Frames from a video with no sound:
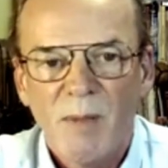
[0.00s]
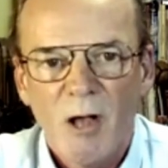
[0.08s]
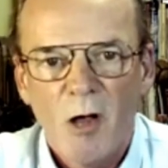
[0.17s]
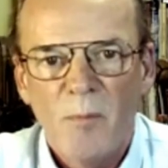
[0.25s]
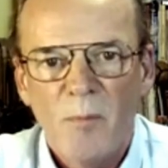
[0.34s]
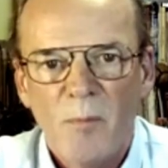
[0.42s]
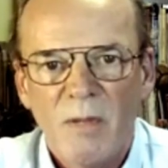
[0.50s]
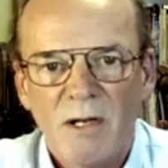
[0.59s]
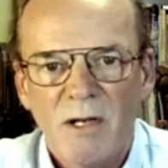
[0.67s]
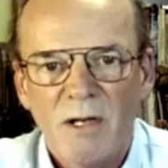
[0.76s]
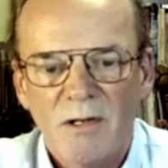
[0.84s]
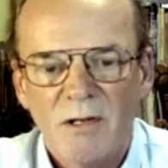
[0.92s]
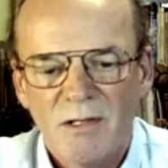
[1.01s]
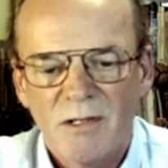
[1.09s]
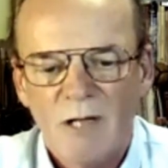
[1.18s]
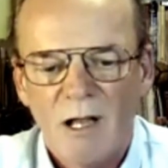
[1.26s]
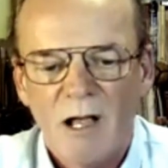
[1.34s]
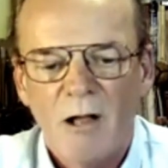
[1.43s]
are looking at the
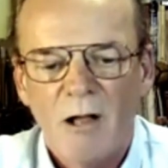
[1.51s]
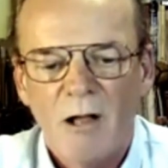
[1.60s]
bids.